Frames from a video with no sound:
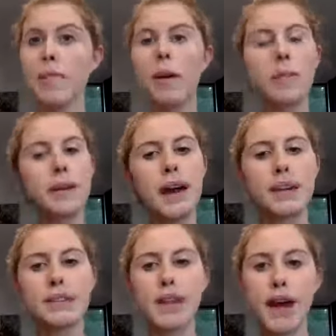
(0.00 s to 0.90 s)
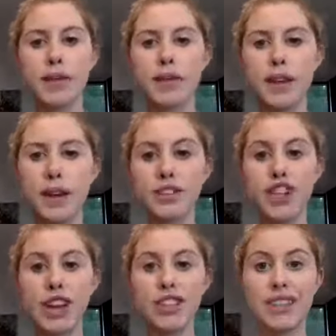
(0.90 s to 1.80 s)
but because of how the sun is
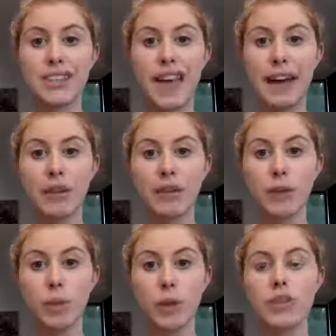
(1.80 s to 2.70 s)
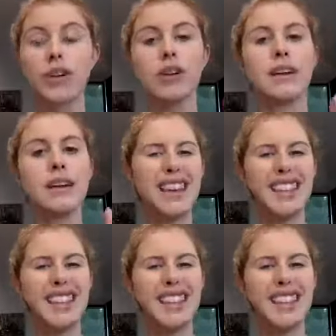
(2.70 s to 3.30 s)
changing its angle in winter